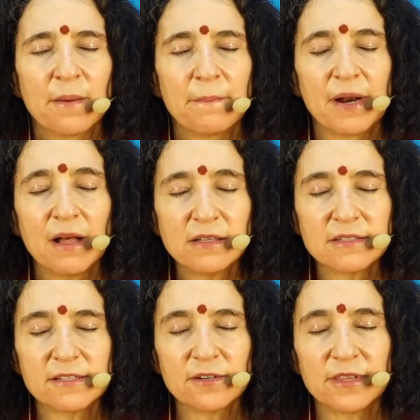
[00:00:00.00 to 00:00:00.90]
But
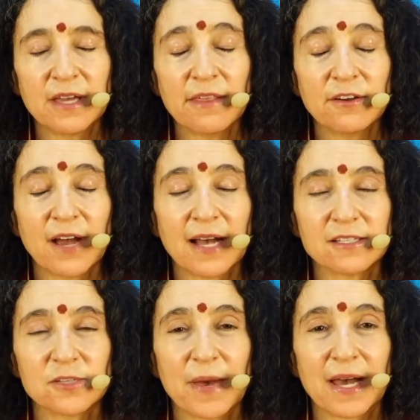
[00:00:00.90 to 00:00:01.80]
also the other
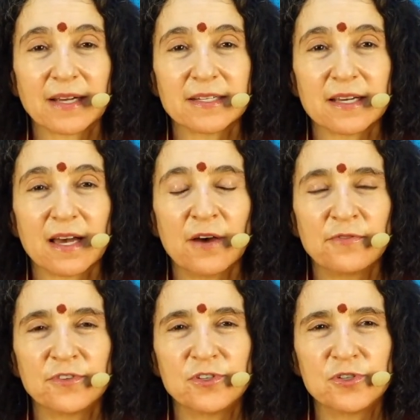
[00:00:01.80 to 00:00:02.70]
aspect
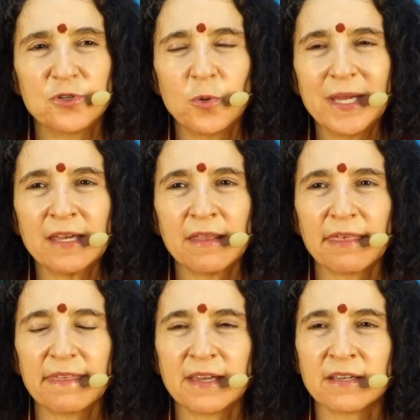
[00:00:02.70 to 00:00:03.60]
of doing
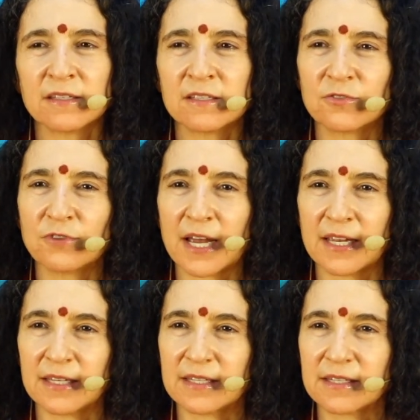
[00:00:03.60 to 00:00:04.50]
things
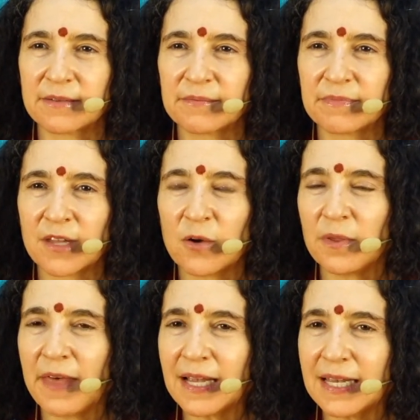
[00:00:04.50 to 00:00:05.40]
right, well,
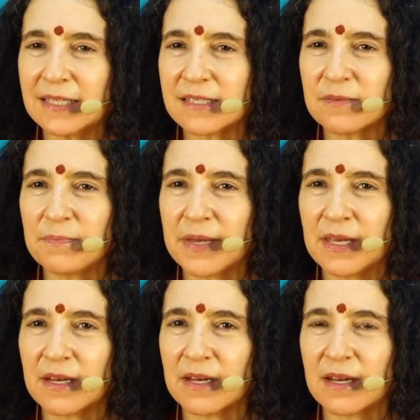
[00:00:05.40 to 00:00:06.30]
that gets
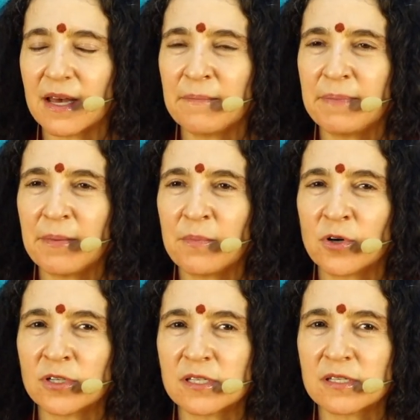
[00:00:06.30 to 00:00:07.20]
a bit
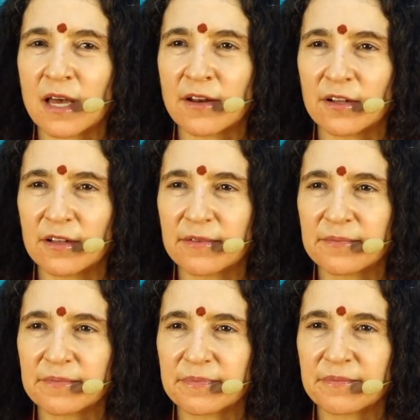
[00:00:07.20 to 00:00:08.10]
more subtle.
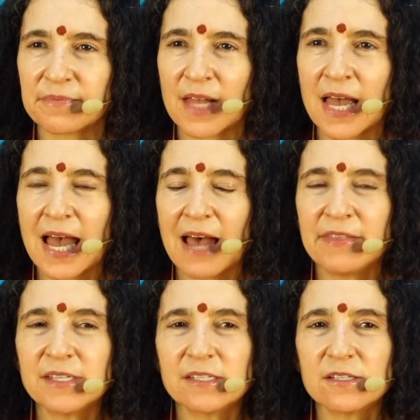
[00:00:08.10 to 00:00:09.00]
And
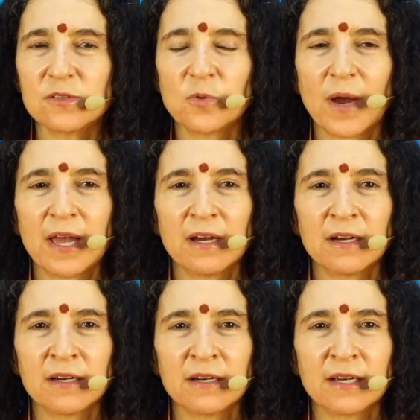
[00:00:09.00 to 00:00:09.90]
this is
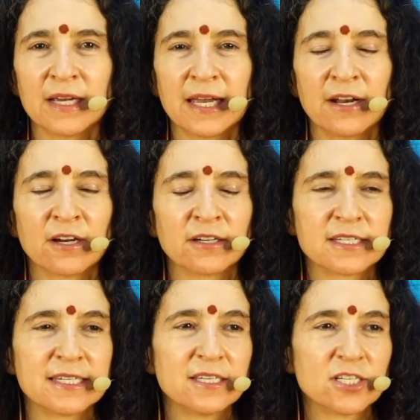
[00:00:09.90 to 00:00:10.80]
where in our
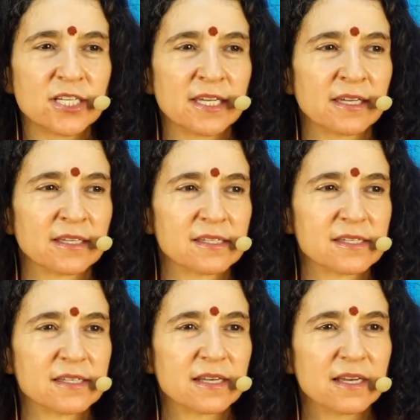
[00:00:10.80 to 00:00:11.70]

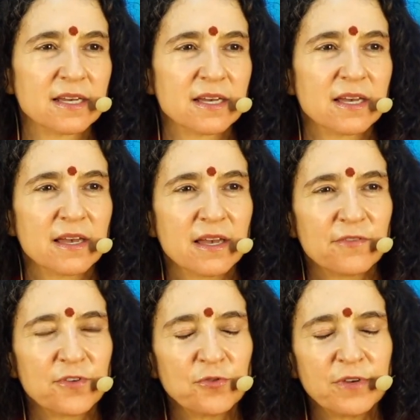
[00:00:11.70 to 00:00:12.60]
teachings,
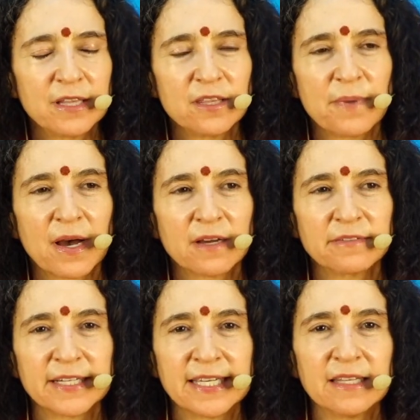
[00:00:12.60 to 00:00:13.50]
if you read the
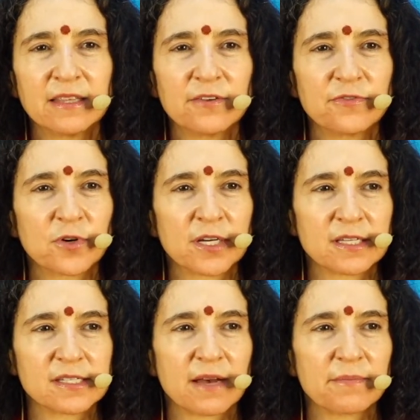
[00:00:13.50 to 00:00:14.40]
Bhagavad Gita, for
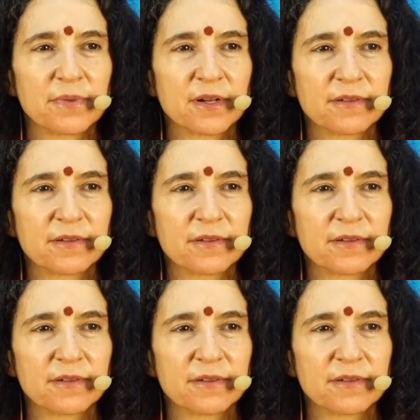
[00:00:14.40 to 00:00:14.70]
example,